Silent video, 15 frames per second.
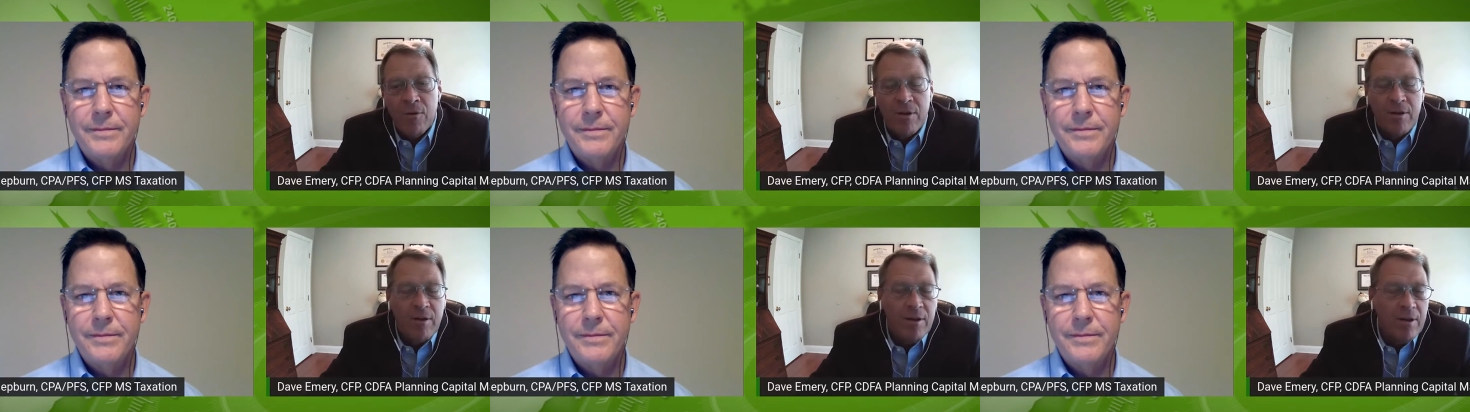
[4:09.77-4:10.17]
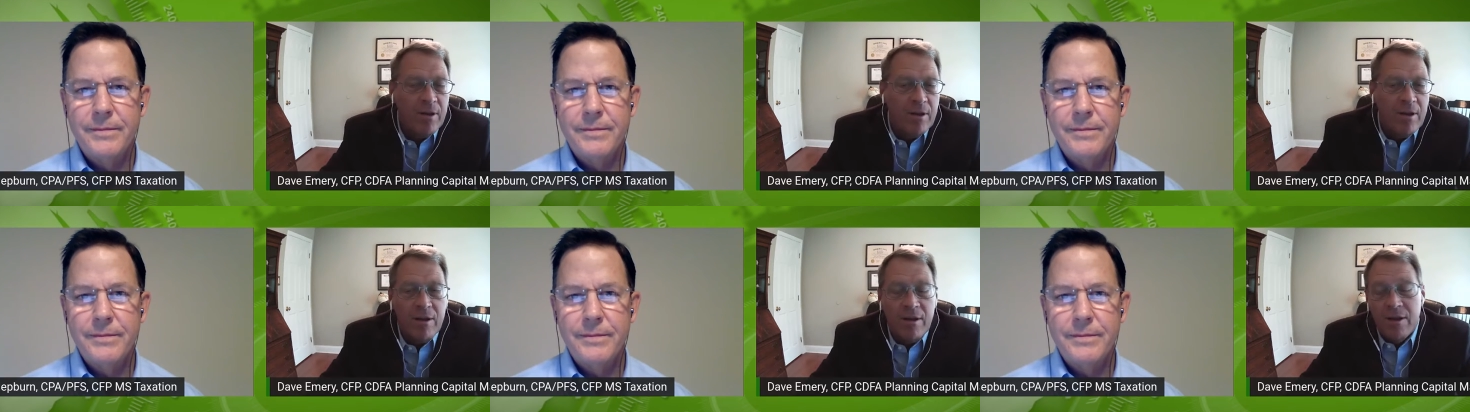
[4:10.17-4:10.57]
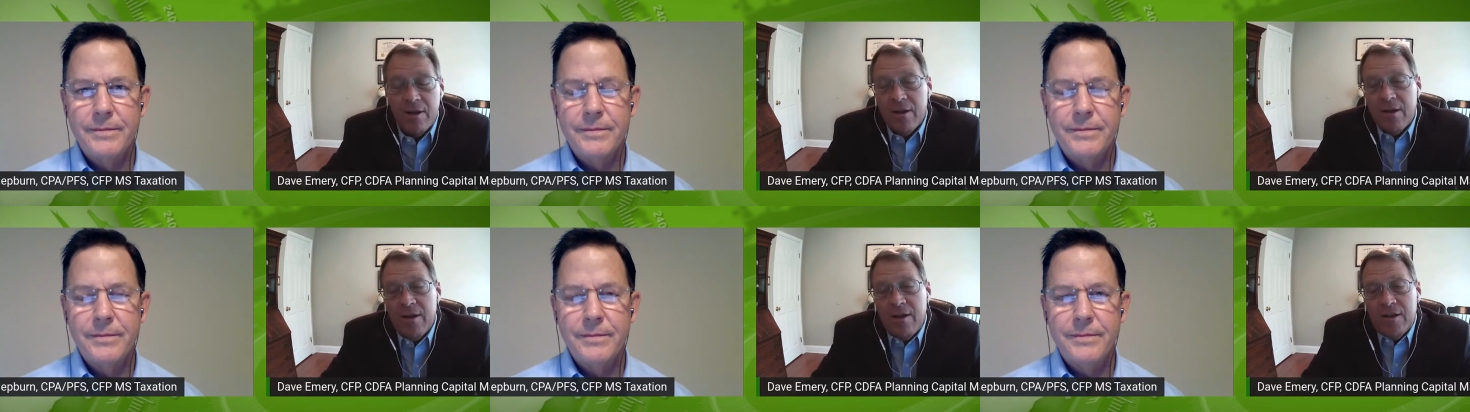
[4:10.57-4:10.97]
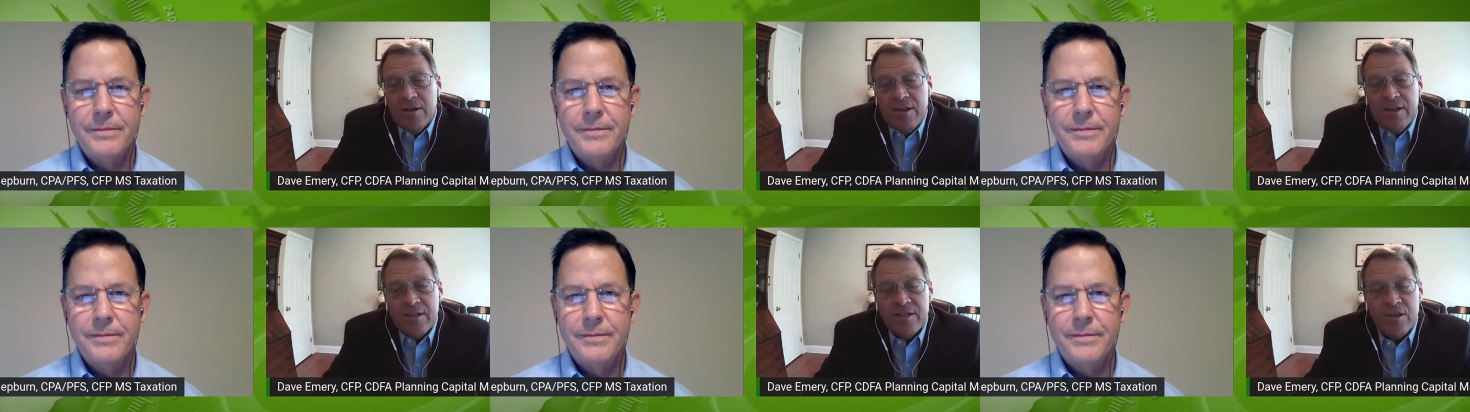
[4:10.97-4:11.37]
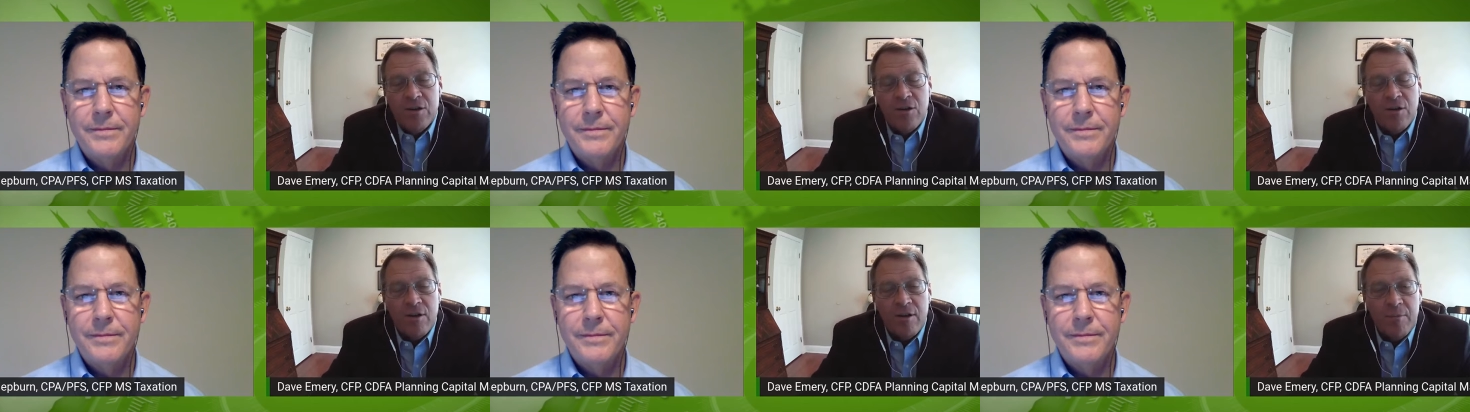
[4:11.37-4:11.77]
Speaker 1: and like I said
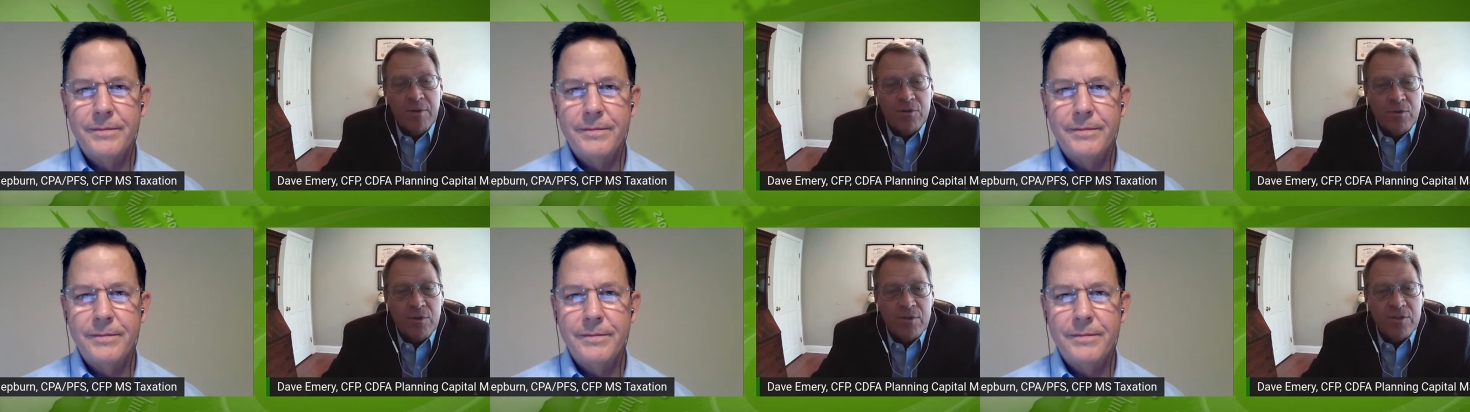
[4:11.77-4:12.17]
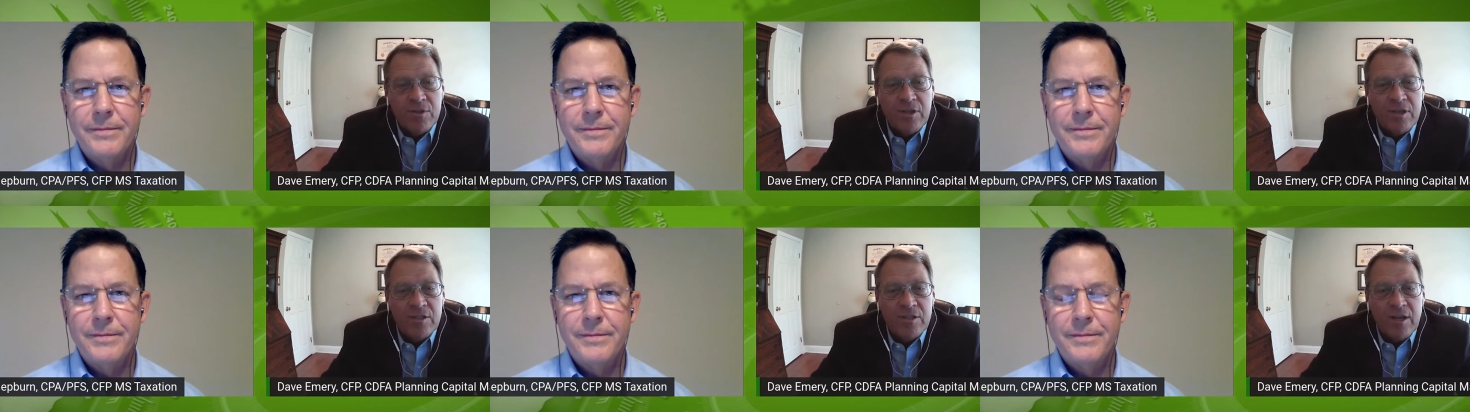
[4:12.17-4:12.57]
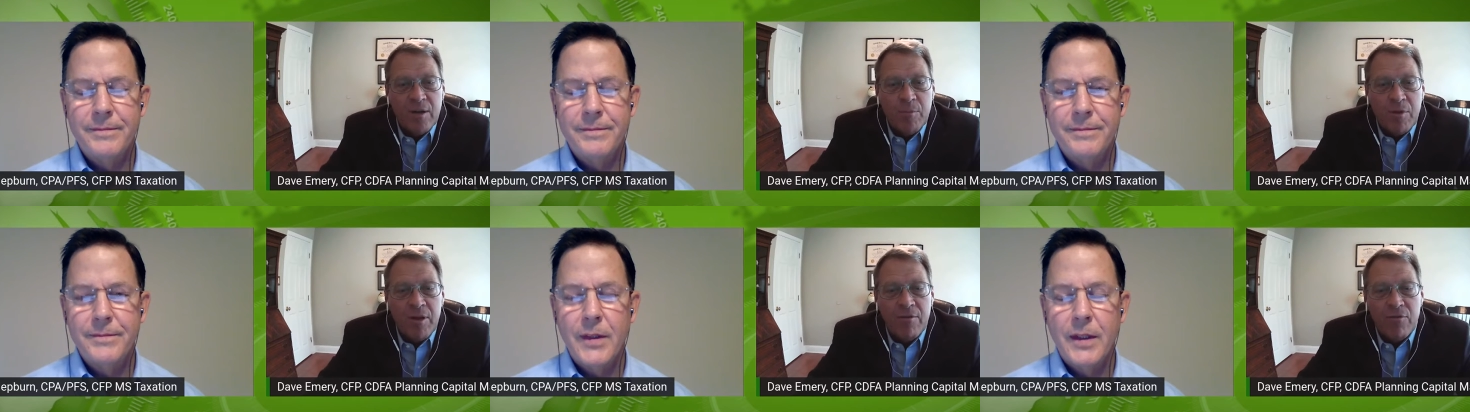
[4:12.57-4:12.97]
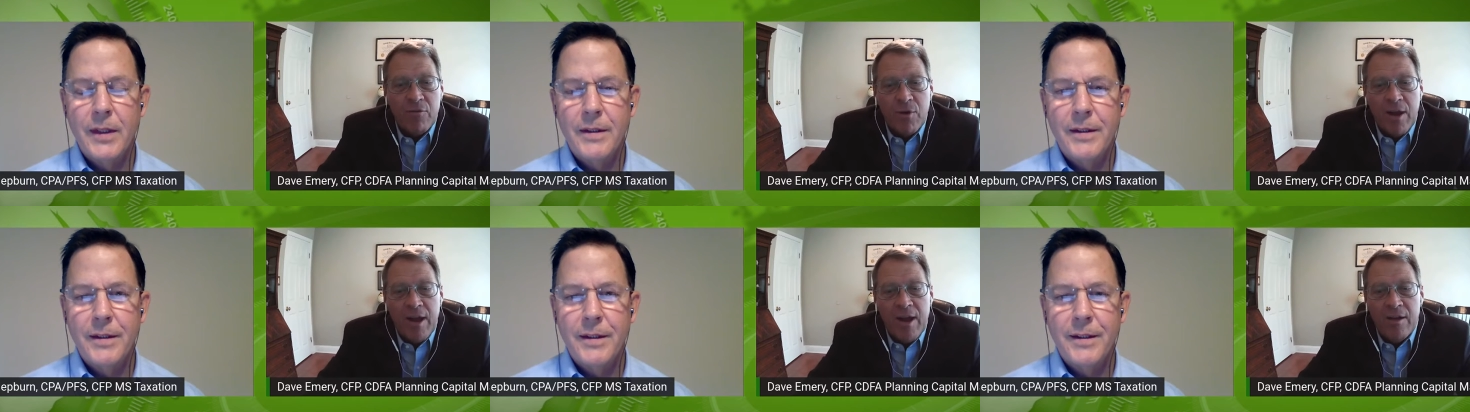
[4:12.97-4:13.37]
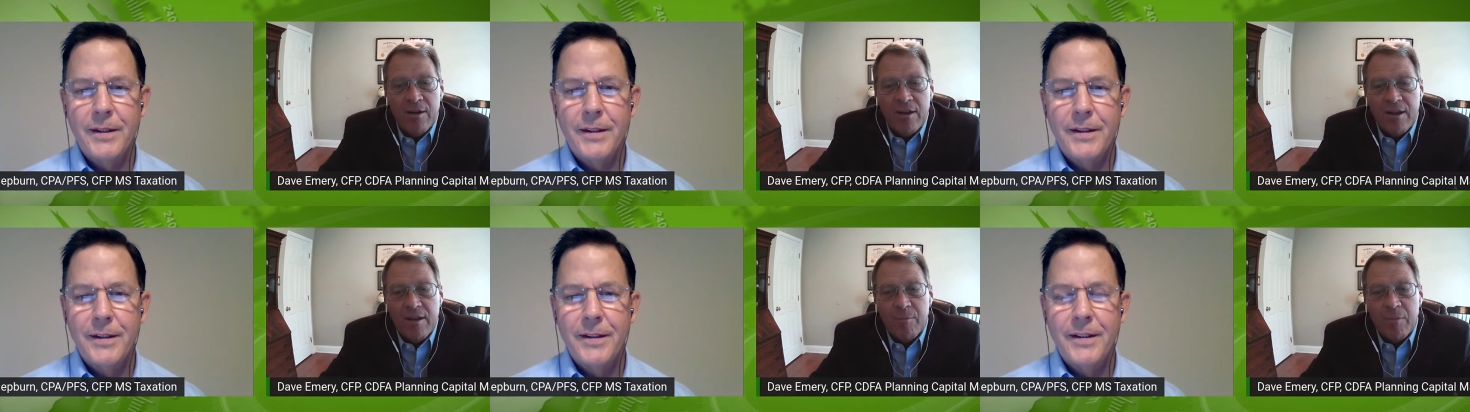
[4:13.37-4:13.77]
earlier, I mean, it's one of those things you got to plan for
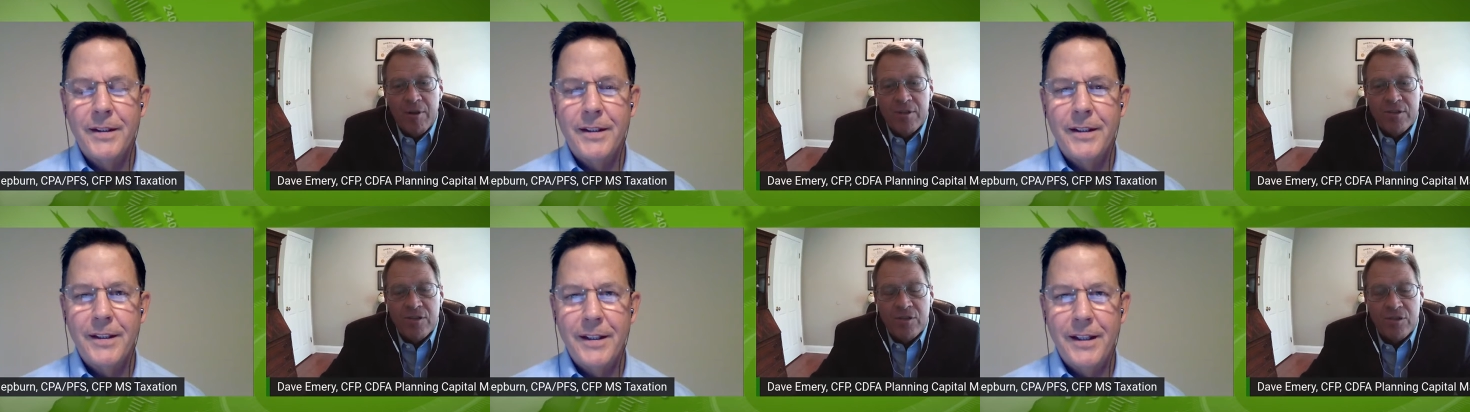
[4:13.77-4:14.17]
reality. I mean, just